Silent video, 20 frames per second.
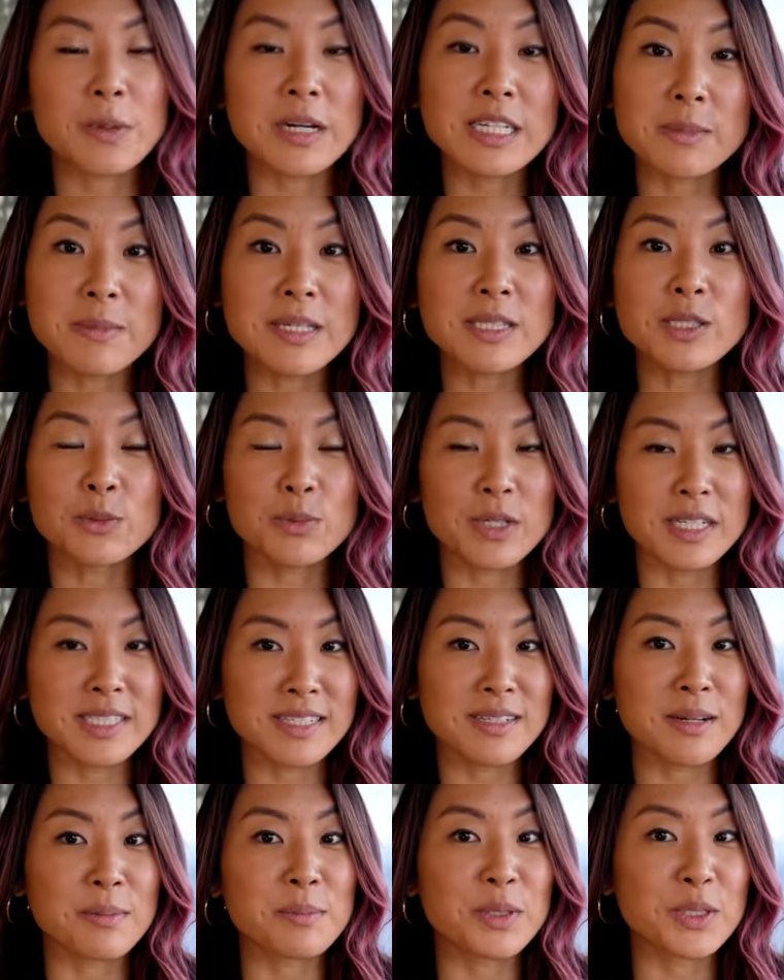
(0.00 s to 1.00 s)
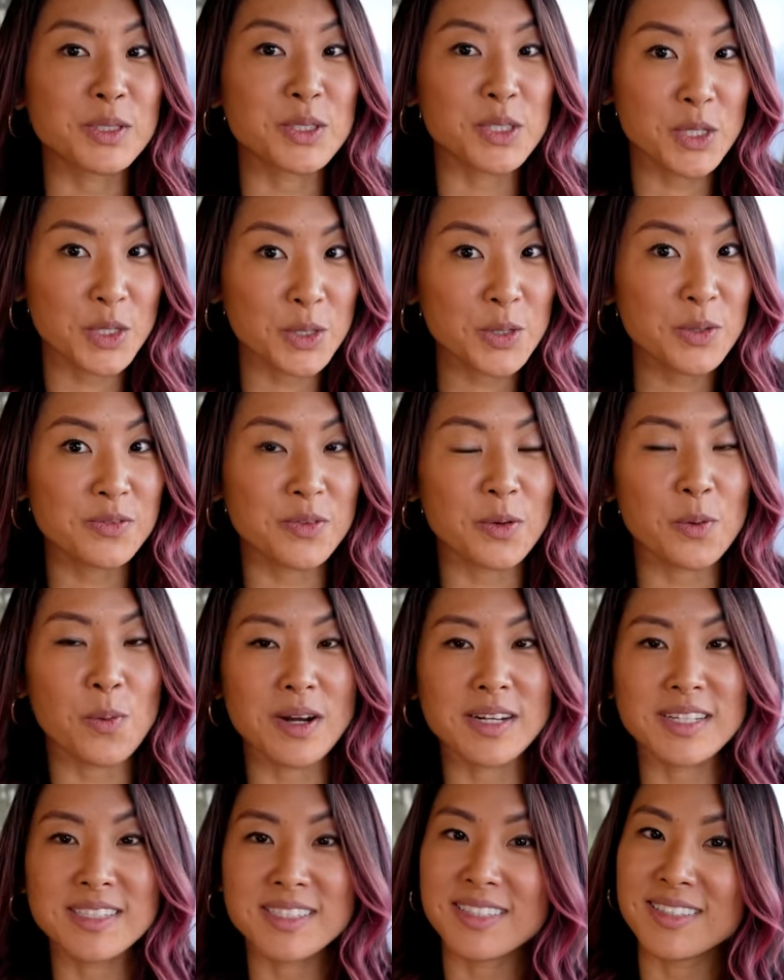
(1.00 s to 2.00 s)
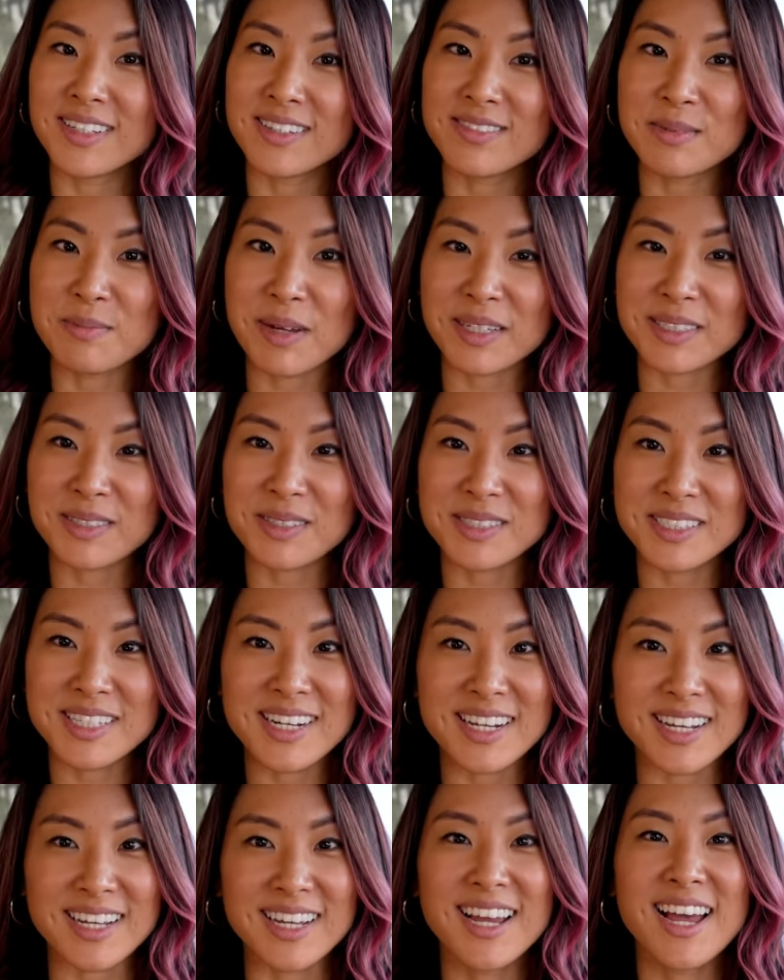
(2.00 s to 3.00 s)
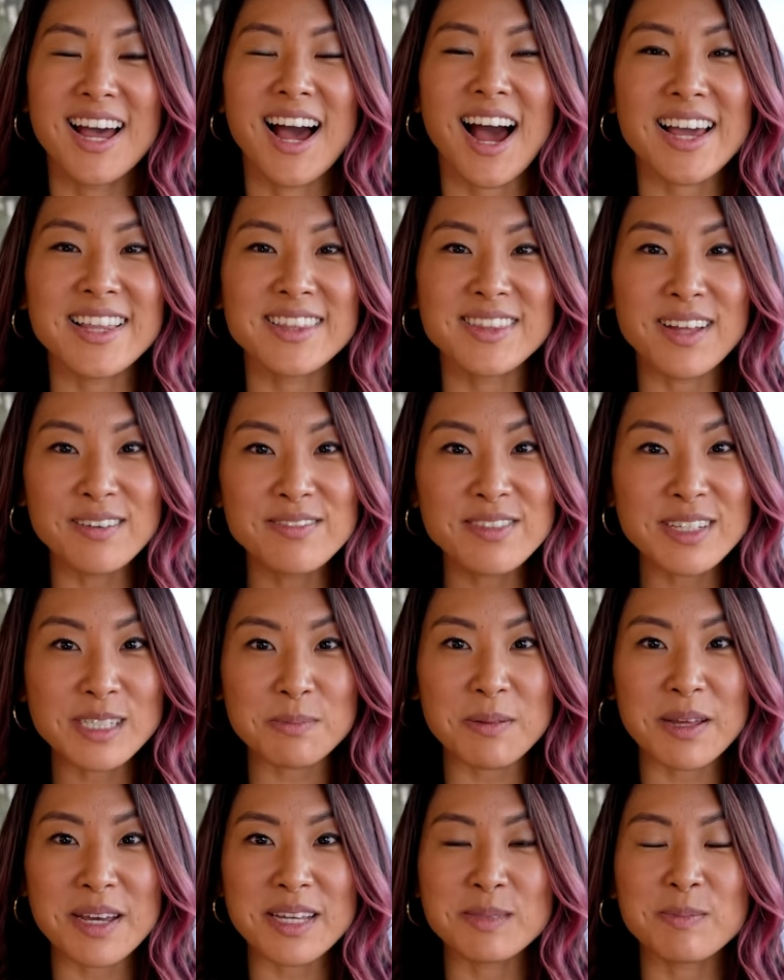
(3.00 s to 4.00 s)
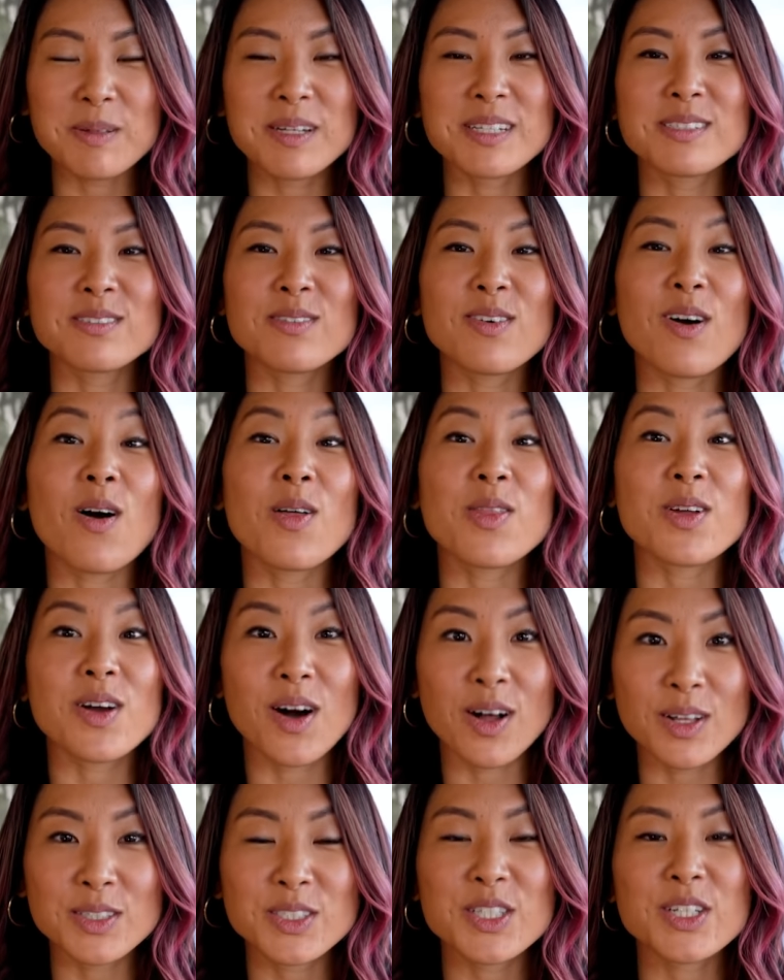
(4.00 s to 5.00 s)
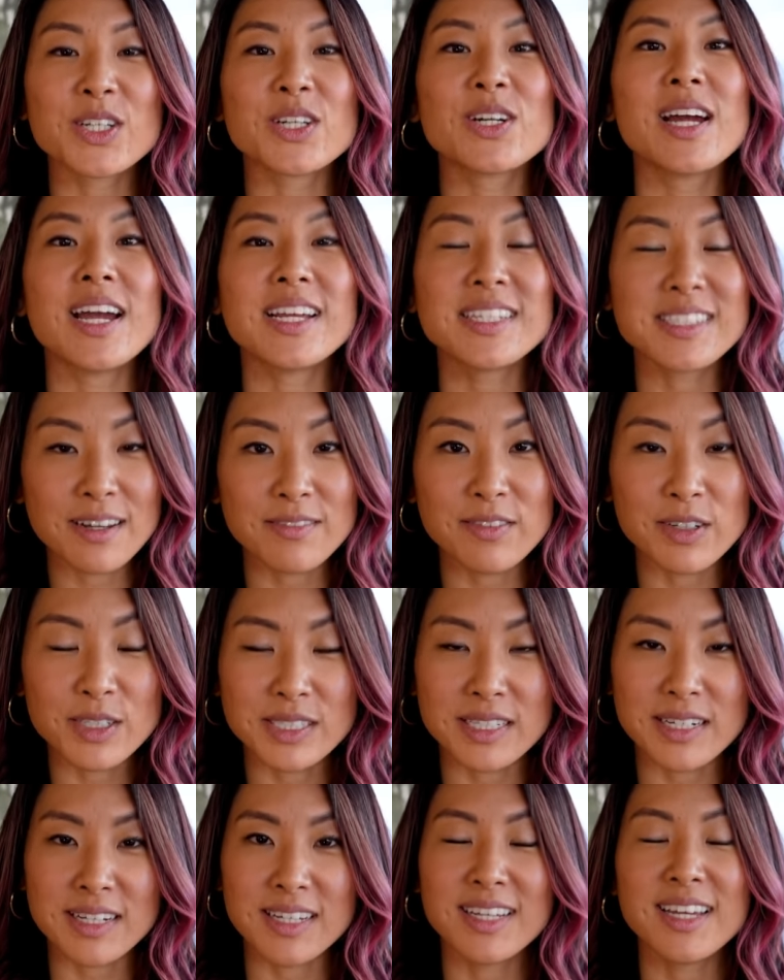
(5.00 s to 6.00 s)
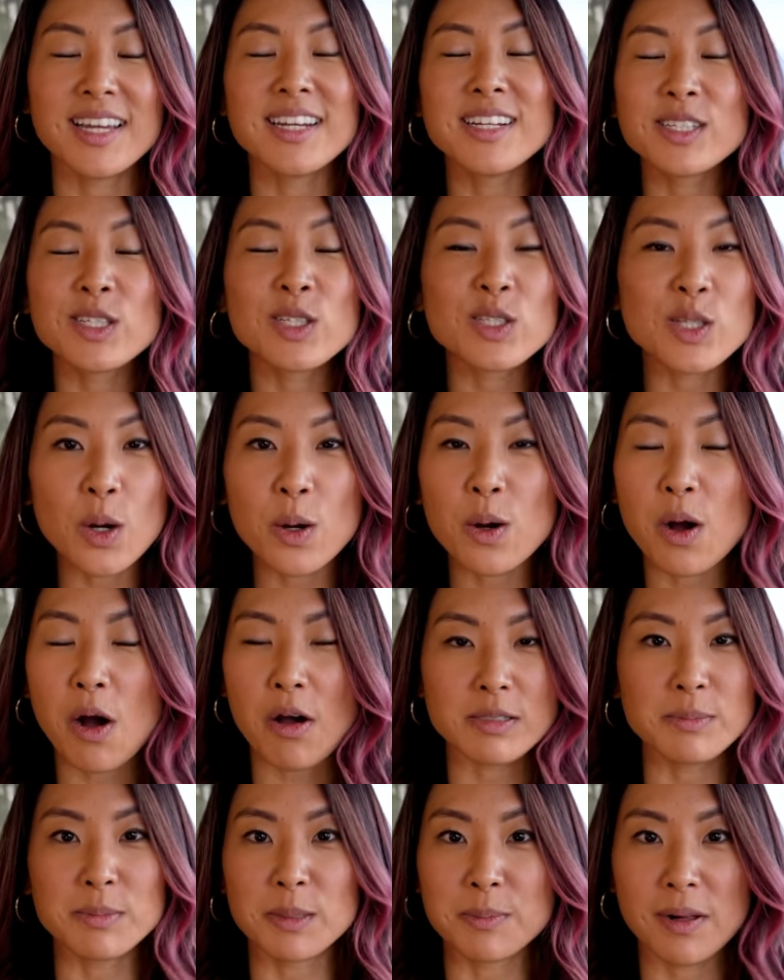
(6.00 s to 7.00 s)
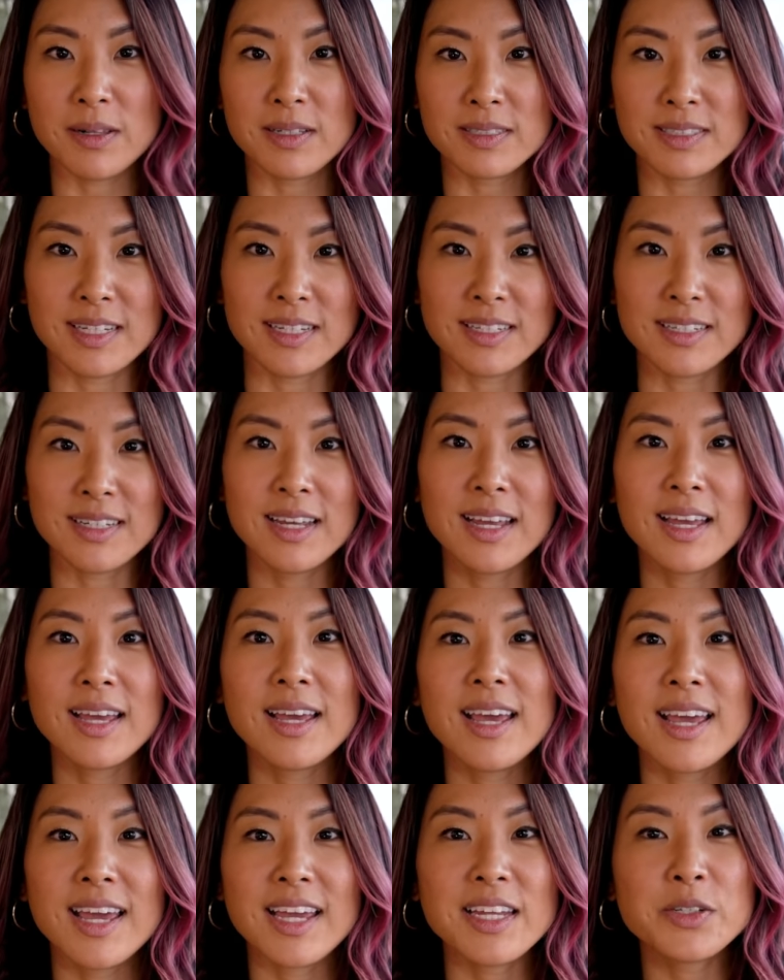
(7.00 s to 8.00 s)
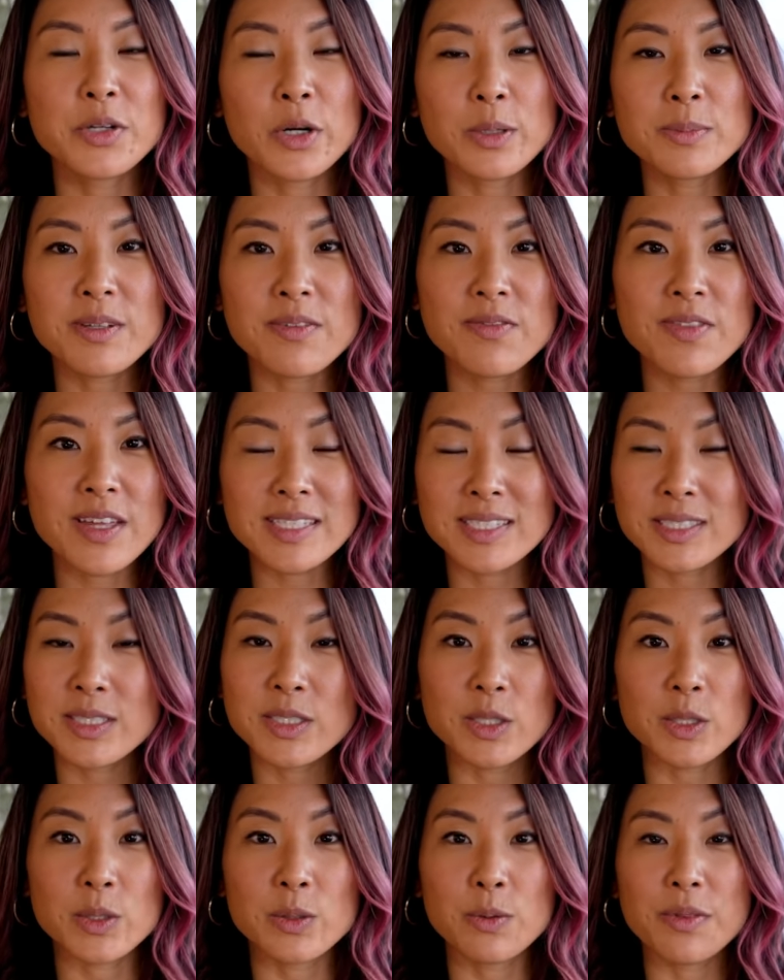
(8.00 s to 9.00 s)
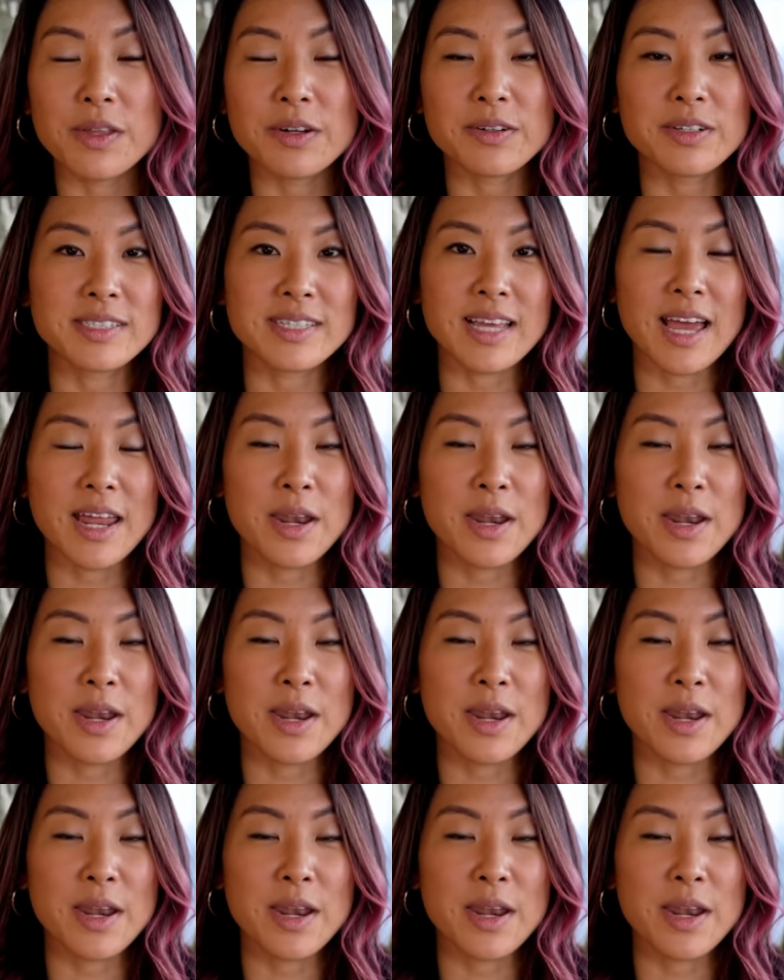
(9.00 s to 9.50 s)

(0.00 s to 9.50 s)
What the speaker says: brings me to reason number two for wanting to live in Mexico City. I love this place because of all the culture and diversity. It is so cosmopolitan. In terms of things to do, there is